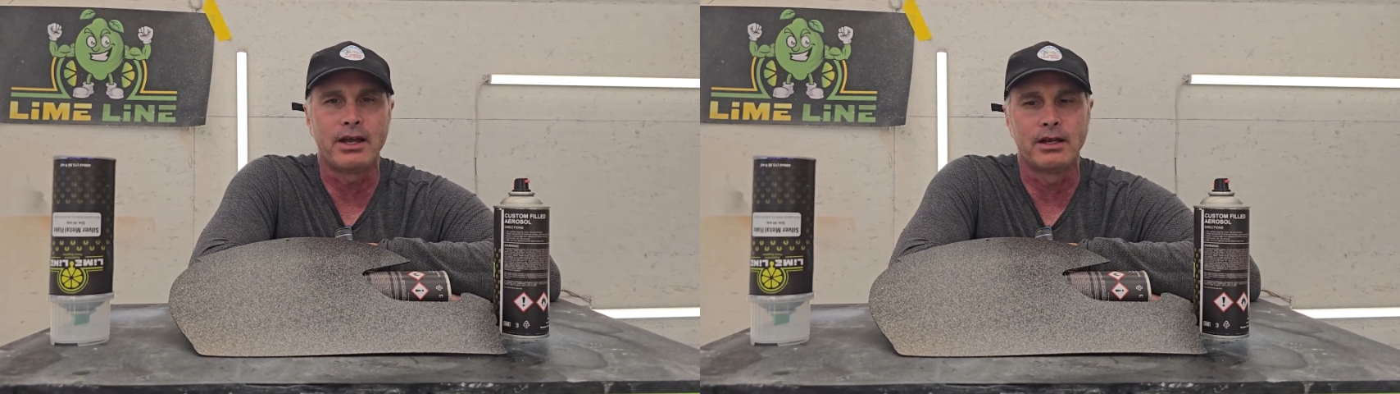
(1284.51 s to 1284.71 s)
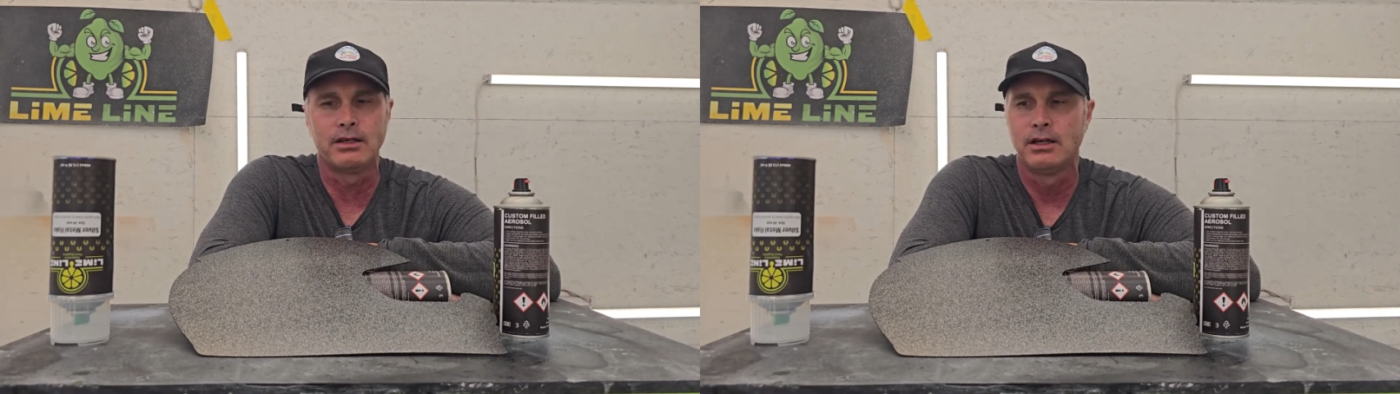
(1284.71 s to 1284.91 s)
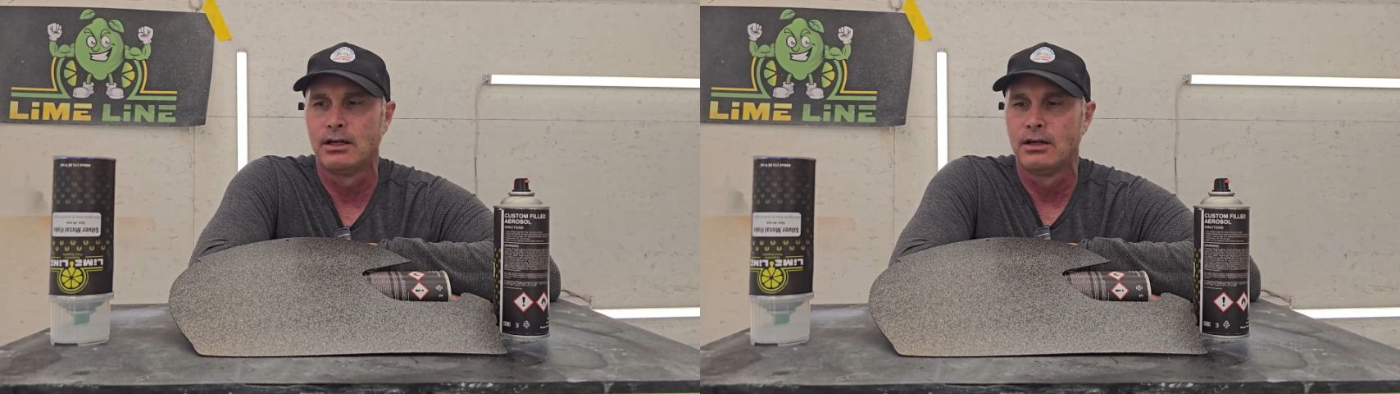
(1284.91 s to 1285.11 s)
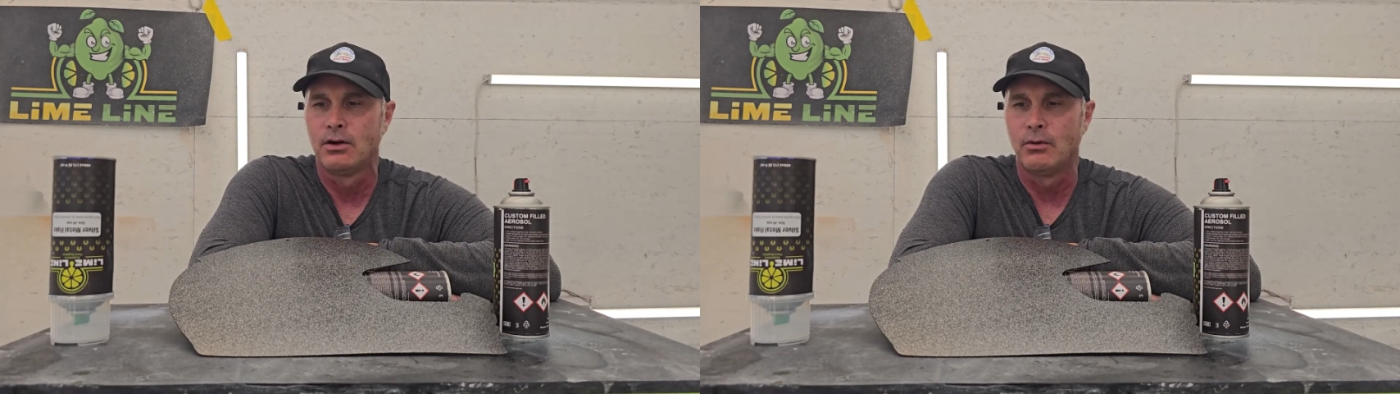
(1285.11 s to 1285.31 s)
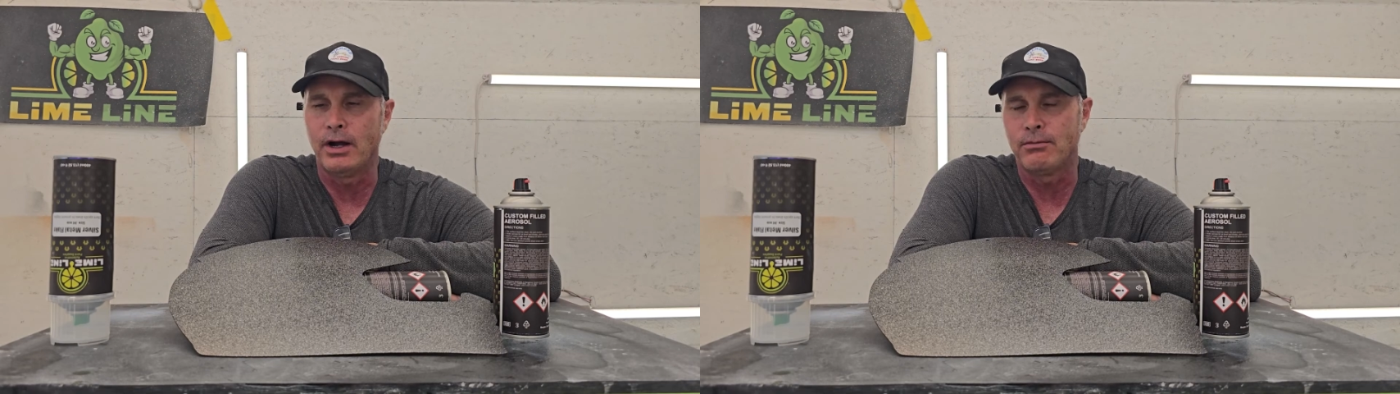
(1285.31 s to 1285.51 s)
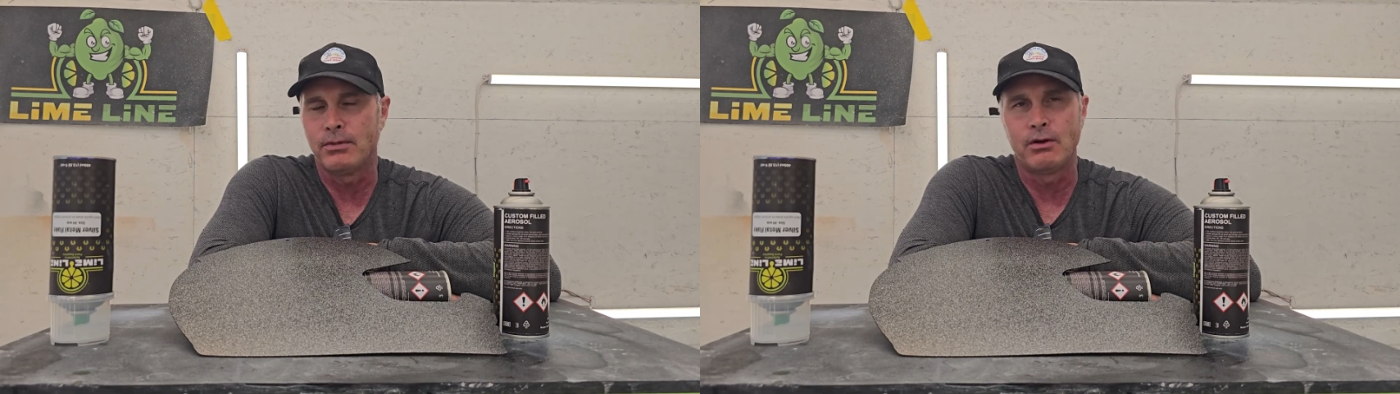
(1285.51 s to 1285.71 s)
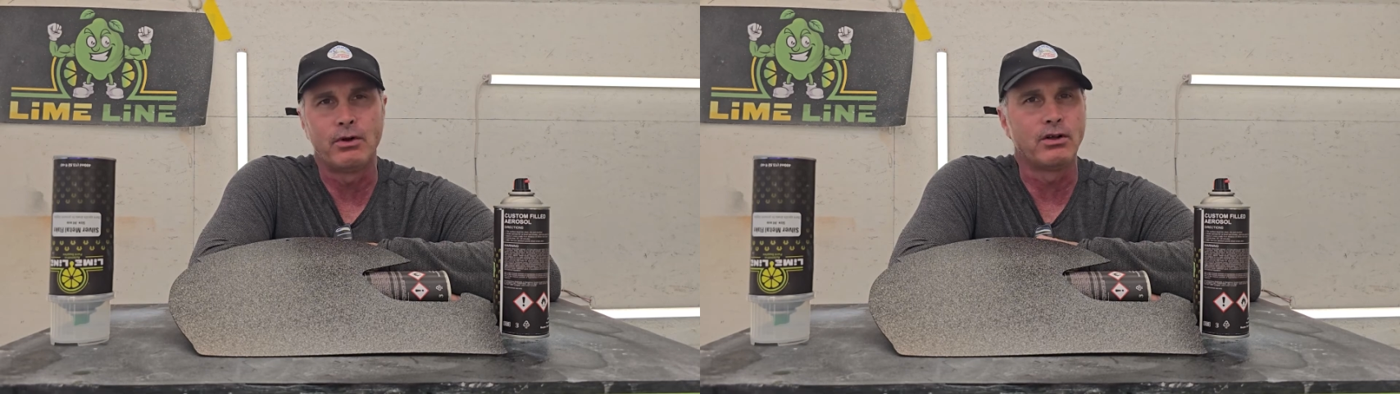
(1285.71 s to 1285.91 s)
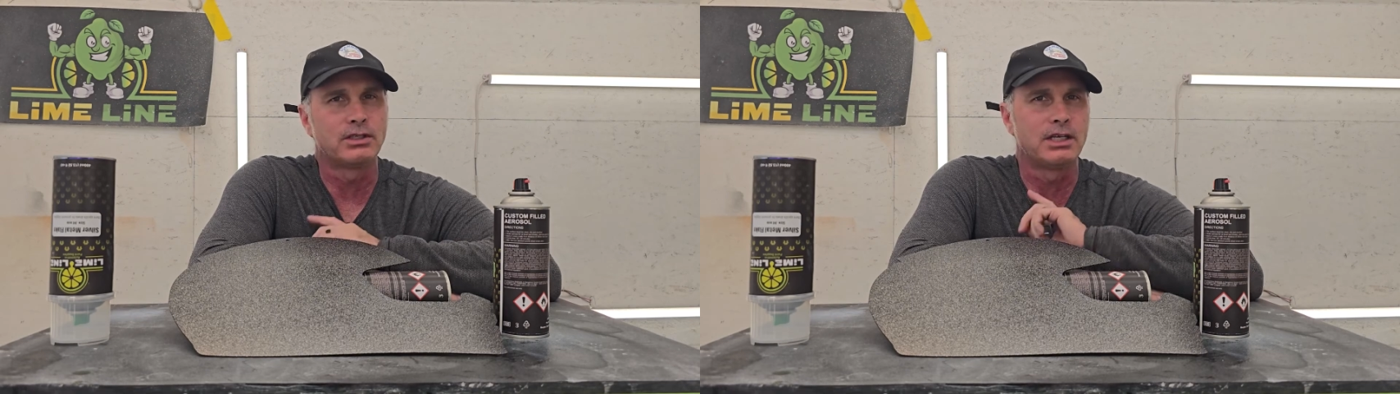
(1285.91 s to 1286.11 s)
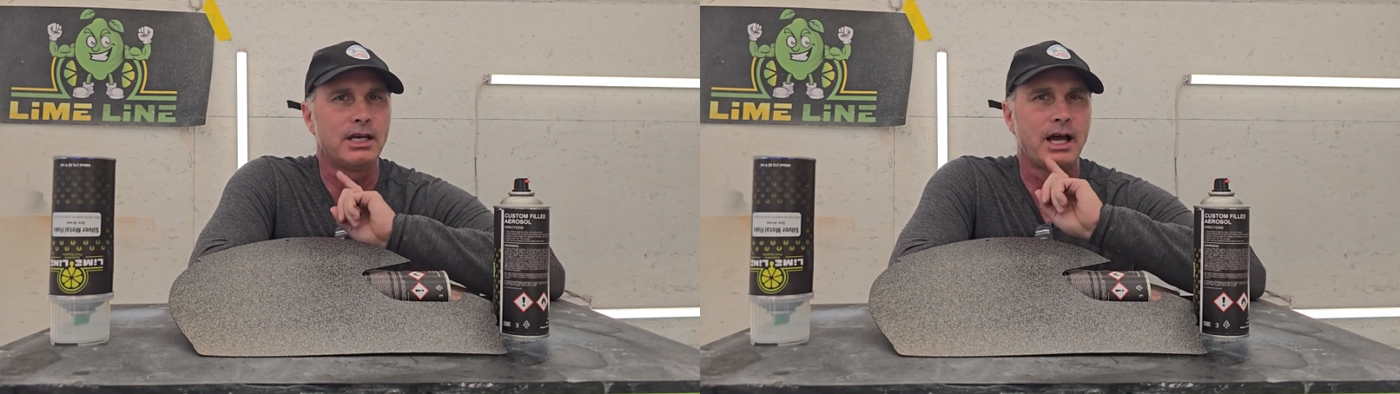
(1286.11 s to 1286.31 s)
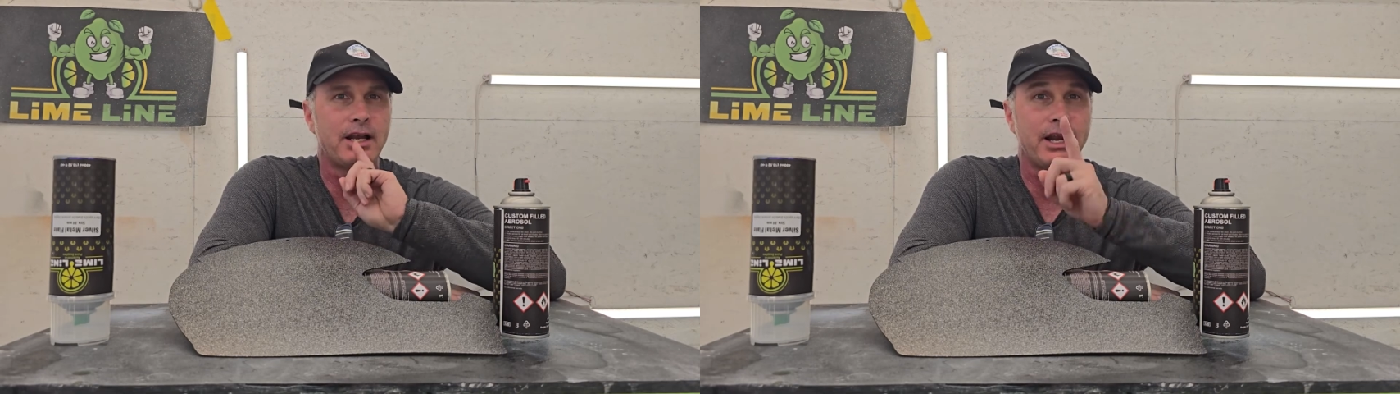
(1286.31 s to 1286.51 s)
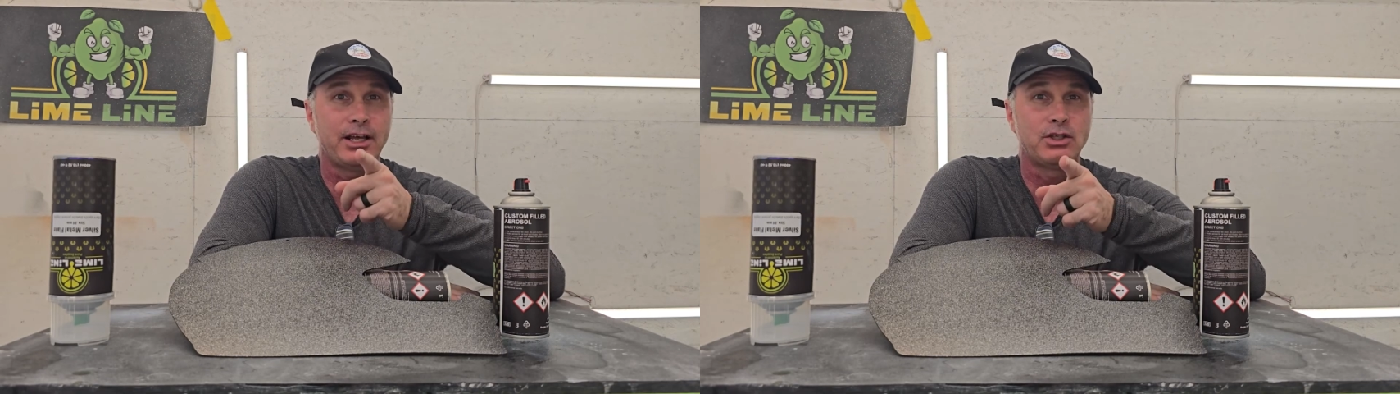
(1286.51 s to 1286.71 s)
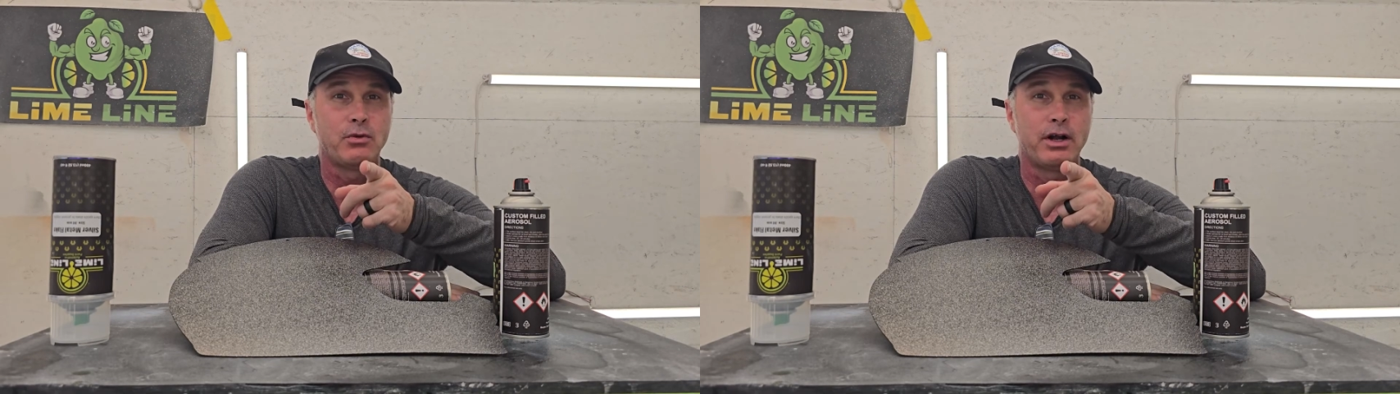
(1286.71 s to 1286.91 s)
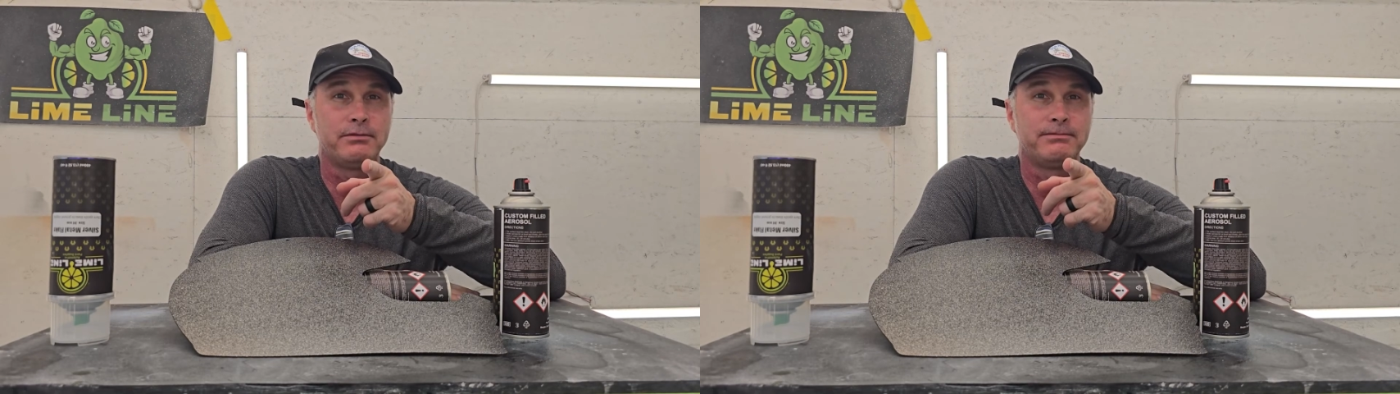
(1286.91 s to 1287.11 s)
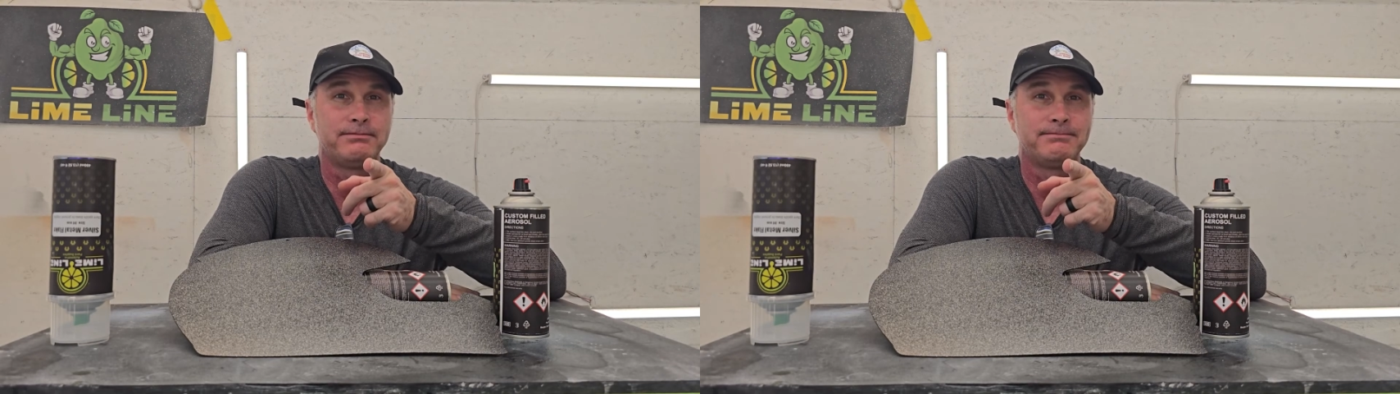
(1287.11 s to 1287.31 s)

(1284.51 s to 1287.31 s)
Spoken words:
And well, we'll see you on the next one.